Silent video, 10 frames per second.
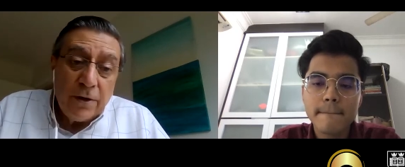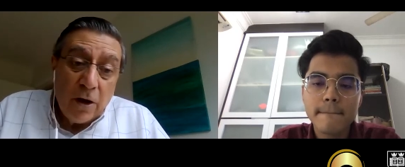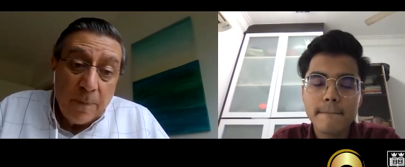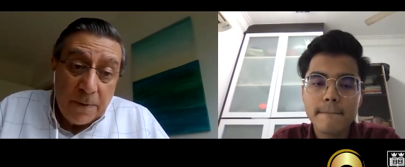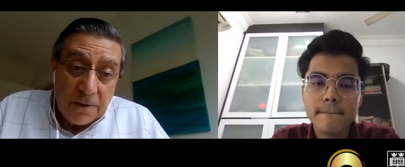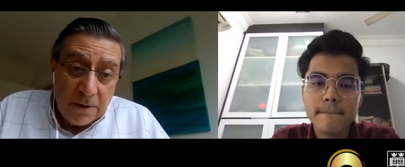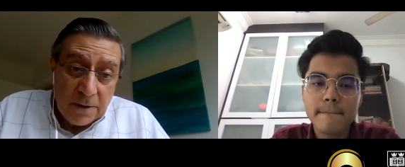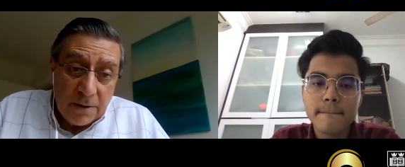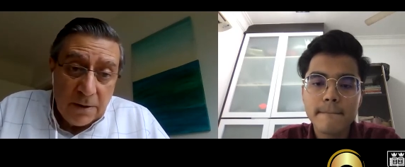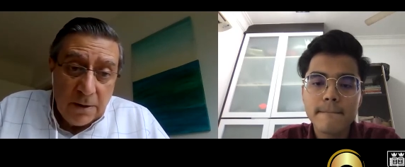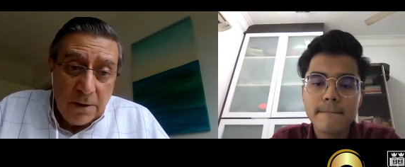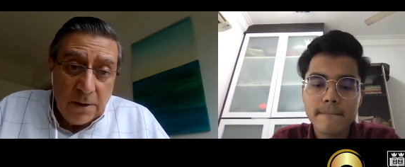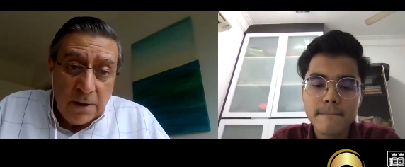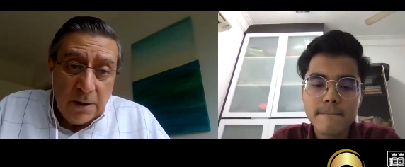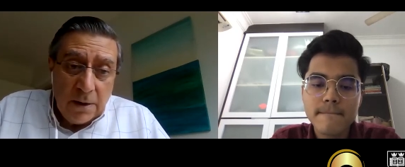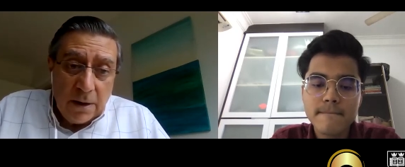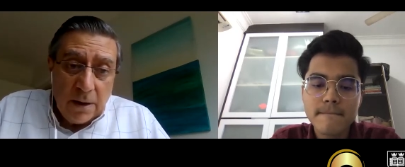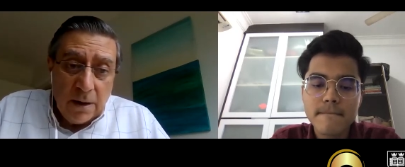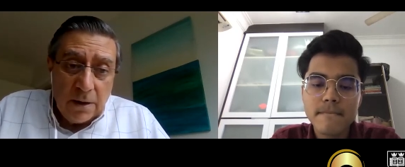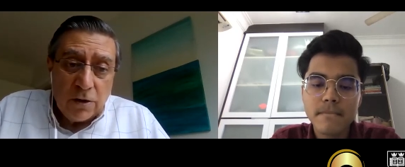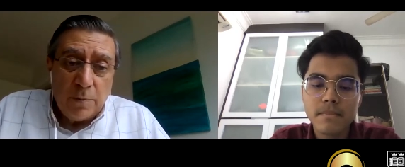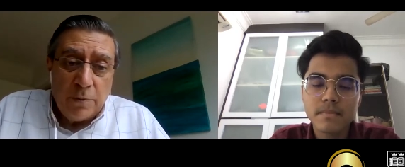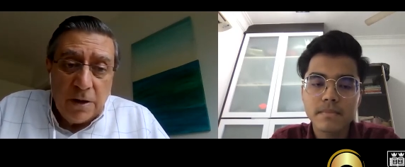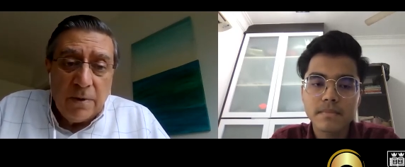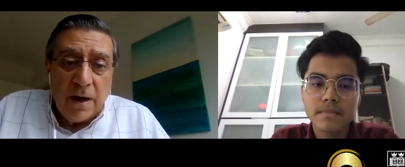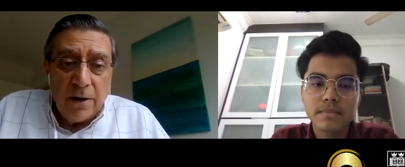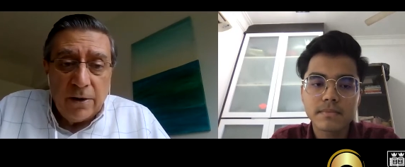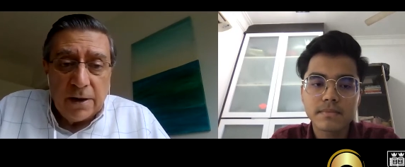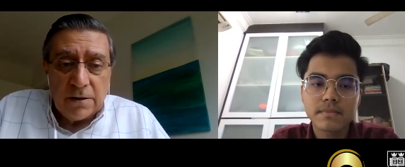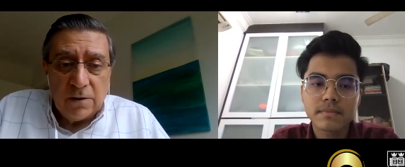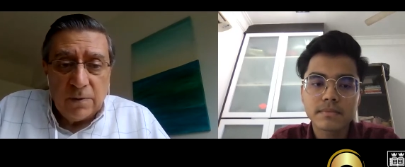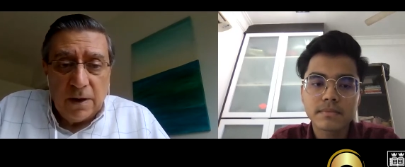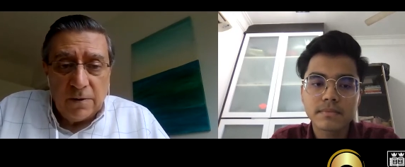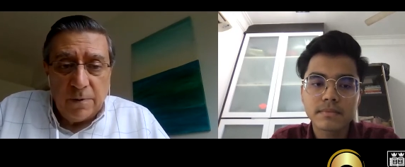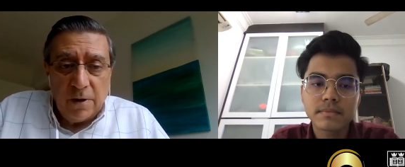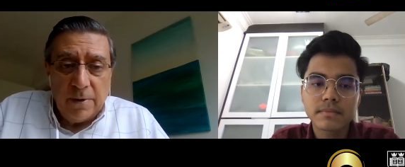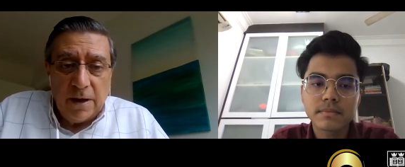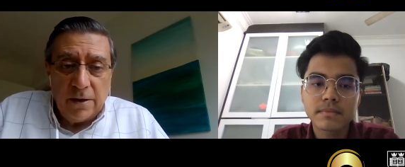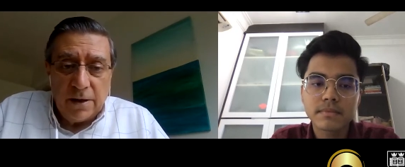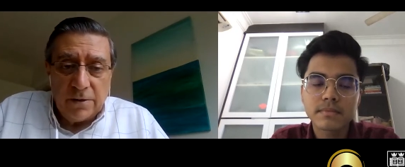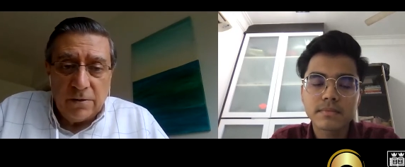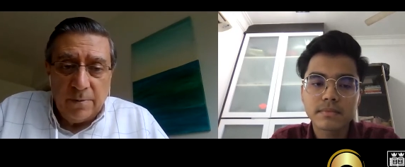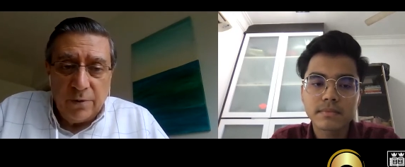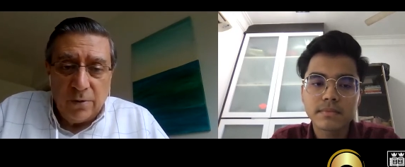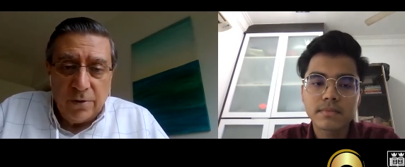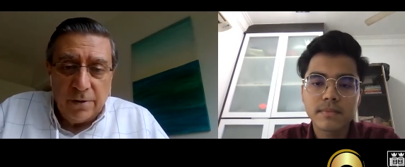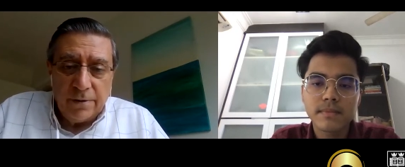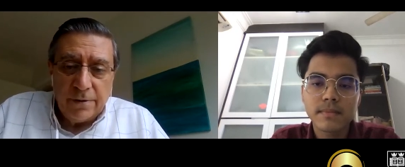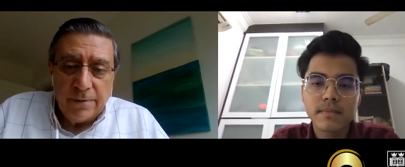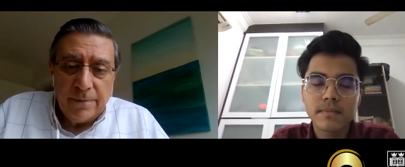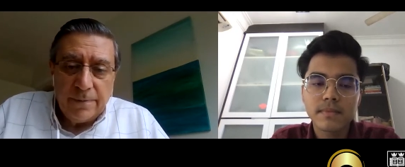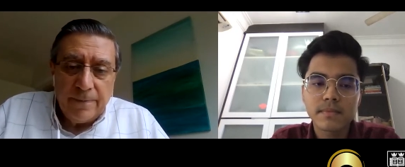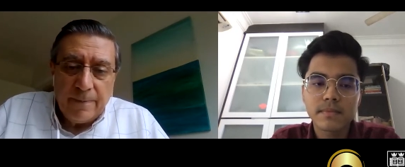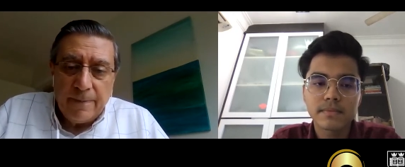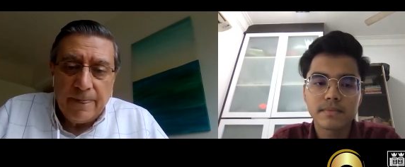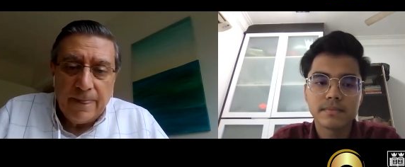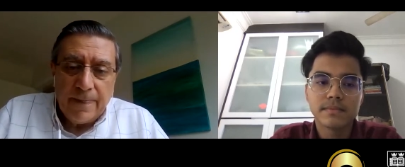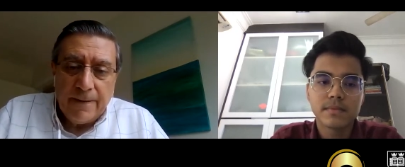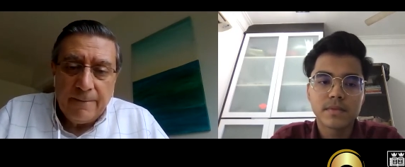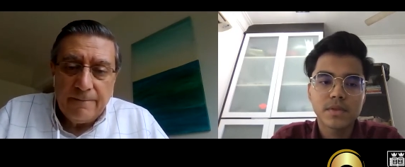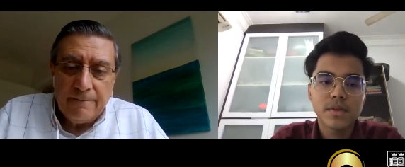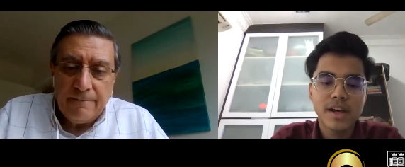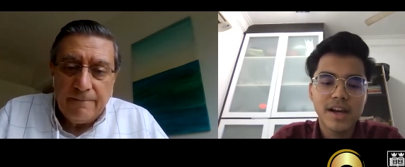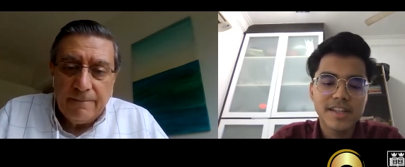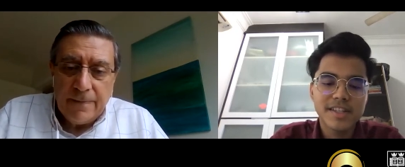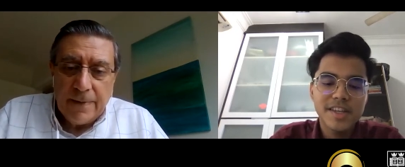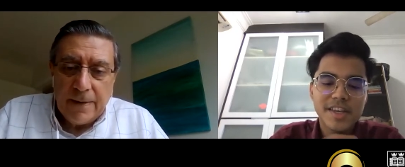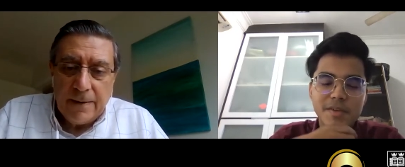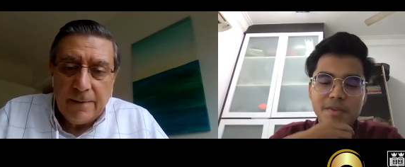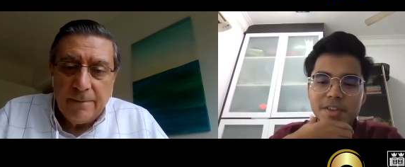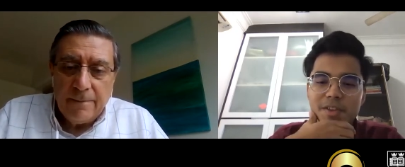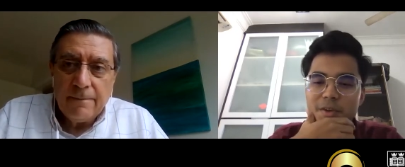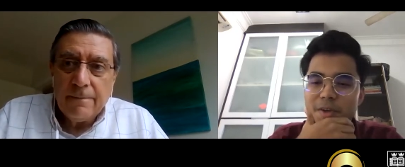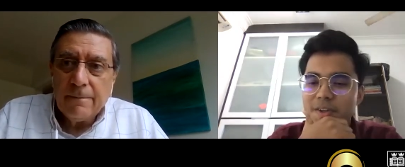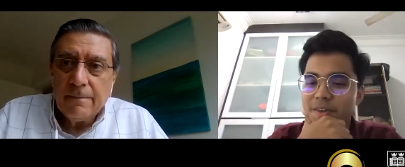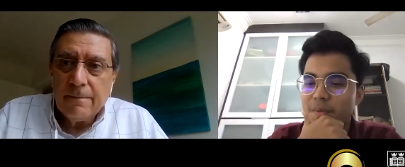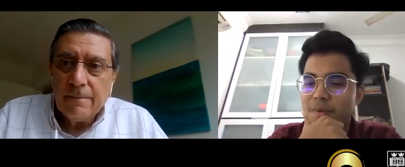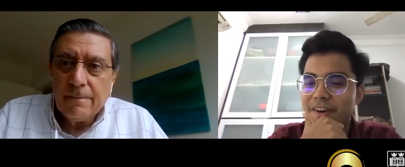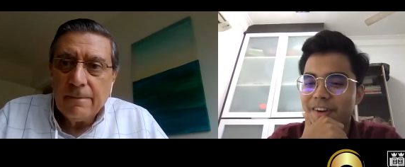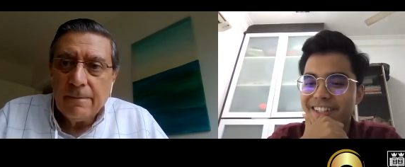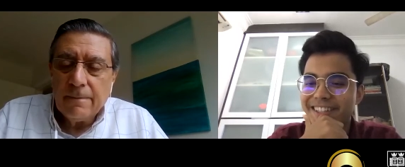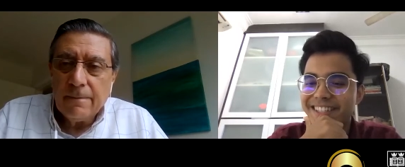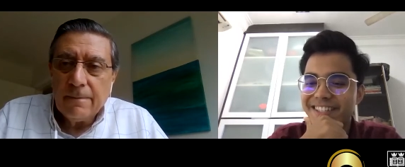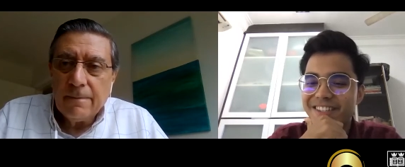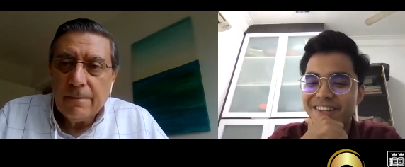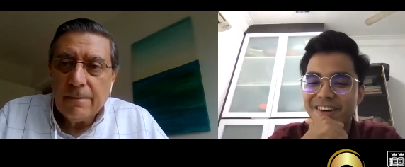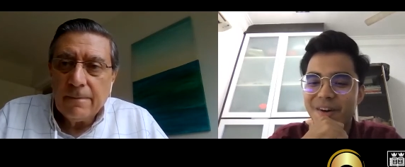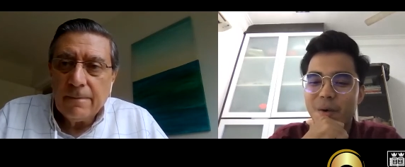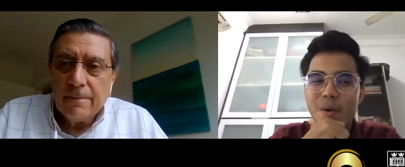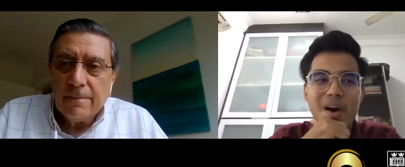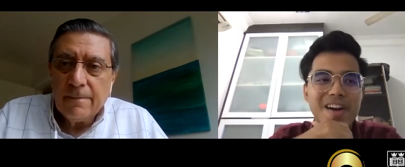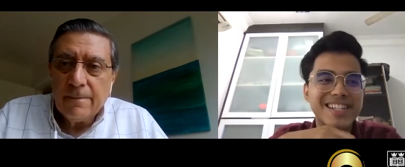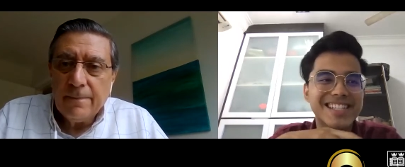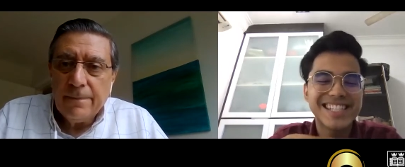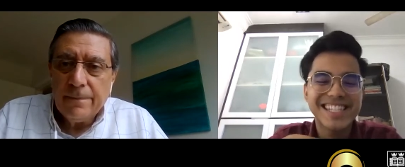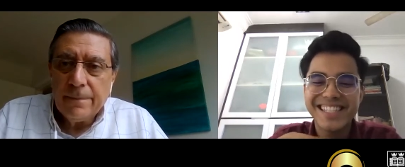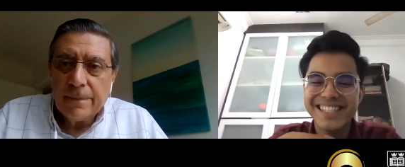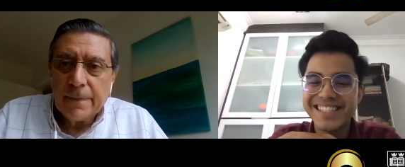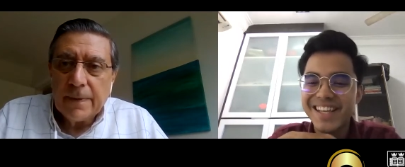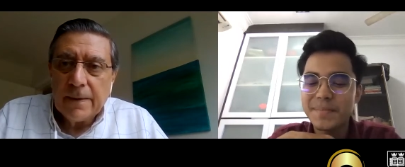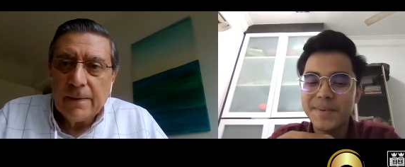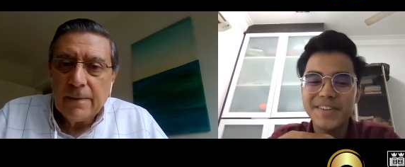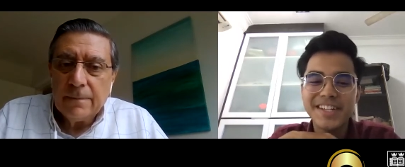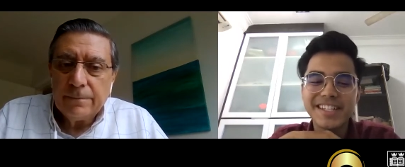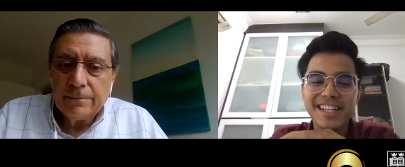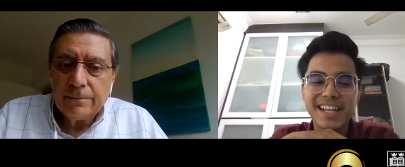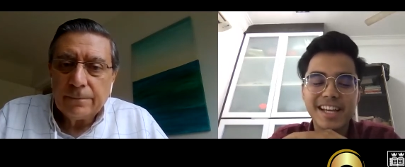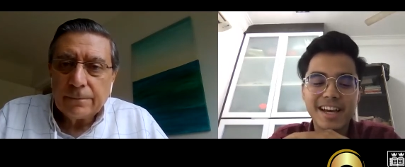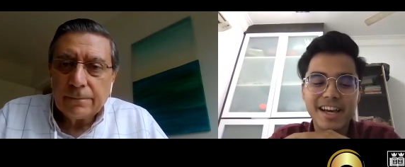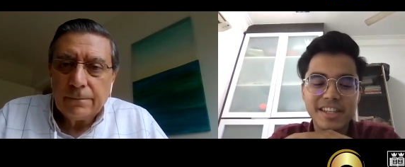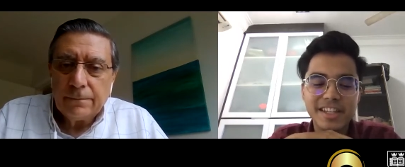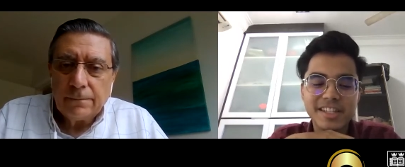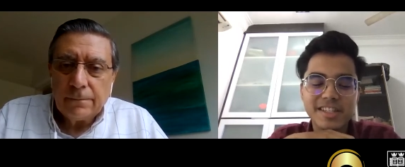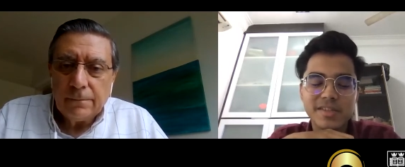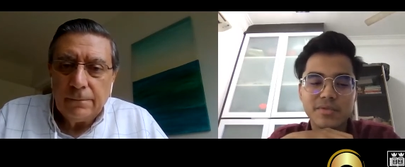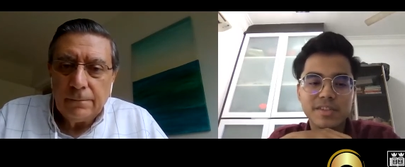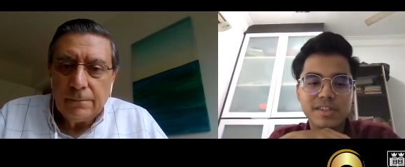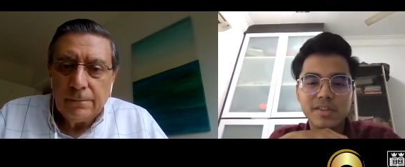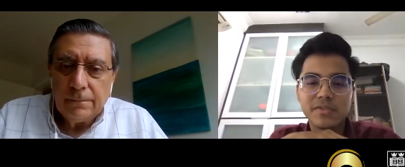Speaker 1: the opposite. Uh, so prebiotics as well as probiotics are important.
Speaker 2: So I see. Even though we are in this uh, quarantine period, I think it's still